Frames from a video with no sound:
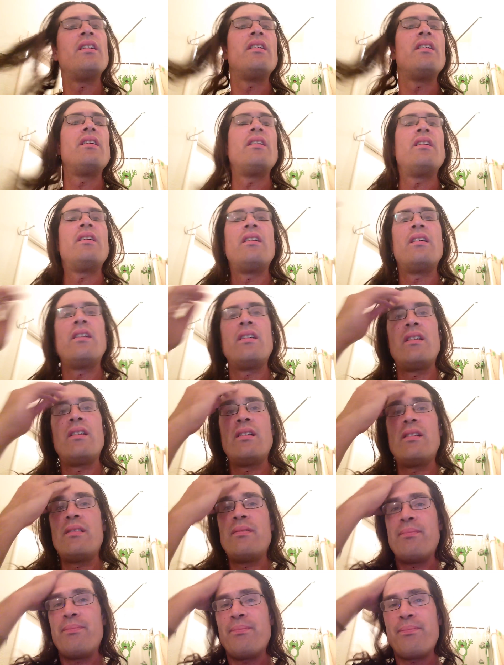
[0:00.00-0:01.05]

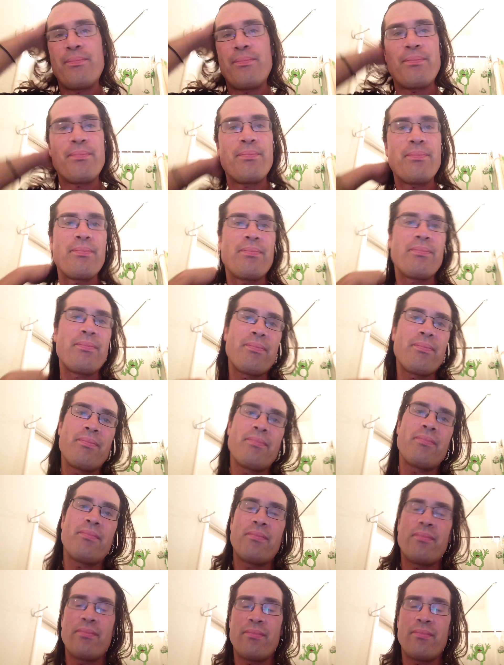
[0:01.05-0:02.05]
(silence)